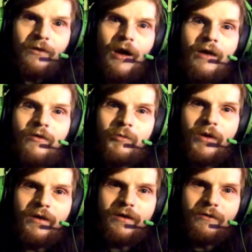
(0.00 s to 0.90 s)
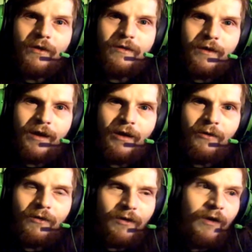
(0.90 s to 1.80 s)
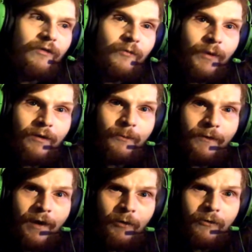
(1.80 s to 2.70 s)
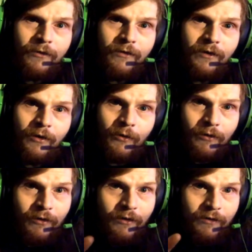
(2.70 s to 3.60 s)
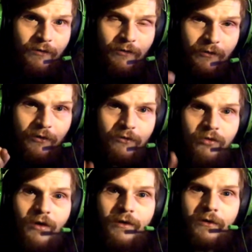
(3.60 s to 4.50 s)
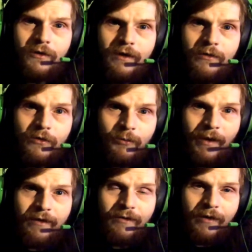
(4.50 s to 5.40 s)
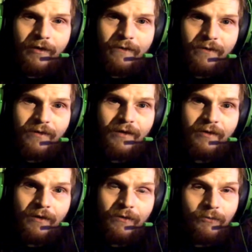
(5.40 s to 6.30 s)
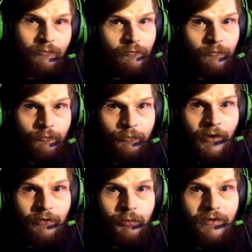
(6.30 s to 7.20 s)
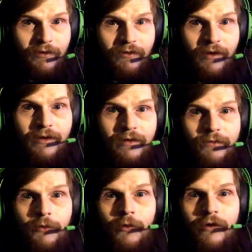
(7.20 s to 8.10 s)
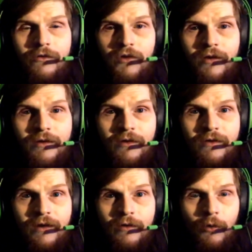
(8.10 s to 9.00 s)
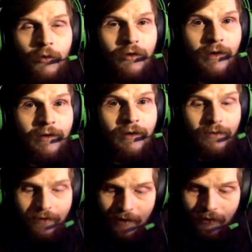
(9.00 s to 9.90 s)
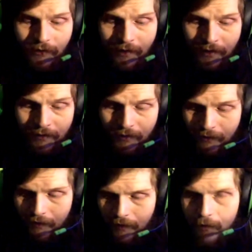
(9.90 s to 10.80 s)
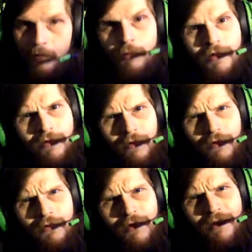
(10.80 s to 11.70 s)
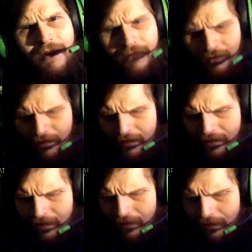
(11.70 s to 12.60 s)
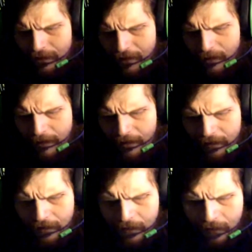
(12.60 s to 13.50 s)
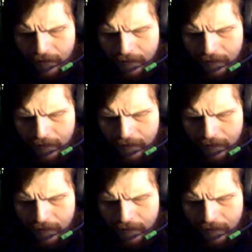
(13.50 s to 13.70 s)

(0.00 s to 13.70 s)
as of breaking right now, as of about an hour ago, Johnny Gargano is back in NXT, and that's pretty exciting if you are a Johnny Gargano or an NXT fan. But it's also kind of interesting to think about too.